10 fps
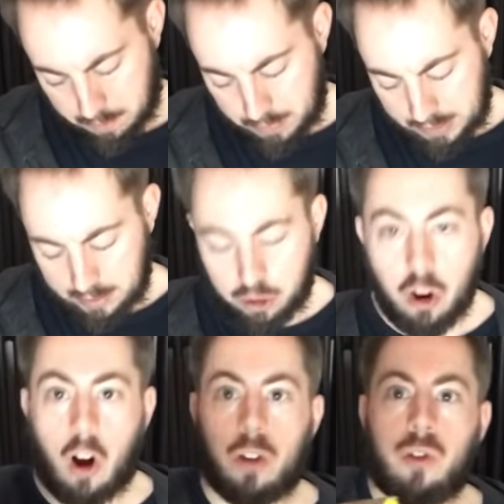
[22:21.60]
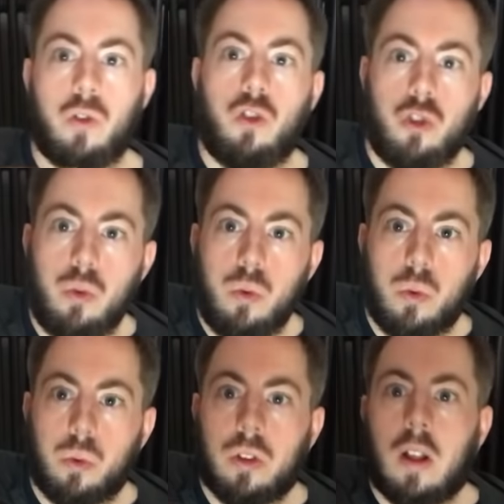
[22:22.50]
Mini Charleston
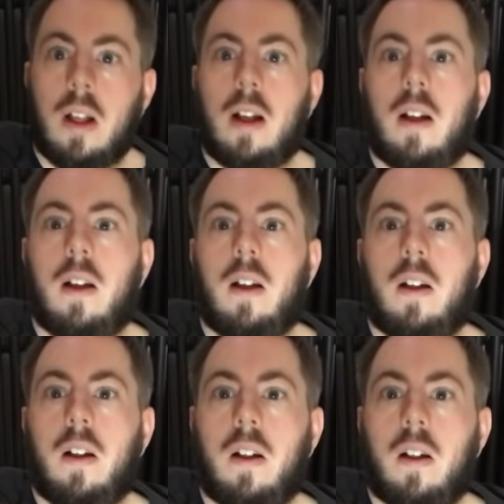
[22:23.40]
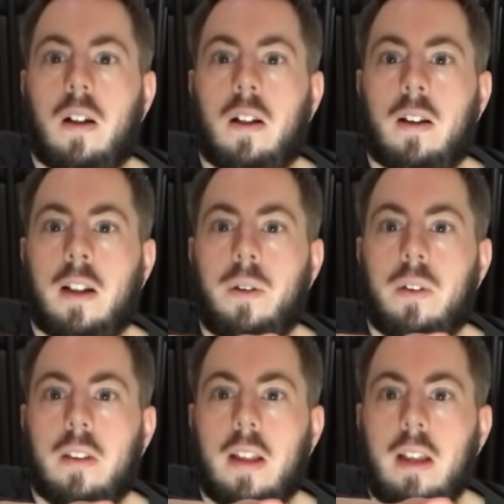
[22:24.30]
Jews. Can you
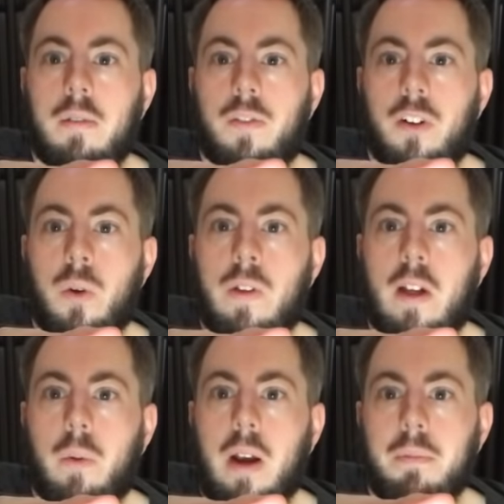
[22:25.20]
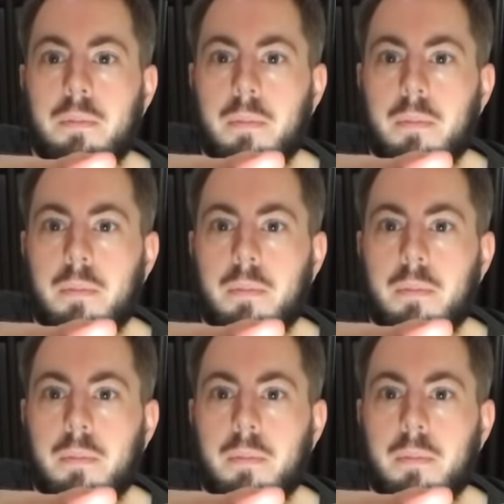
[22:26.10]
see if I do it that way?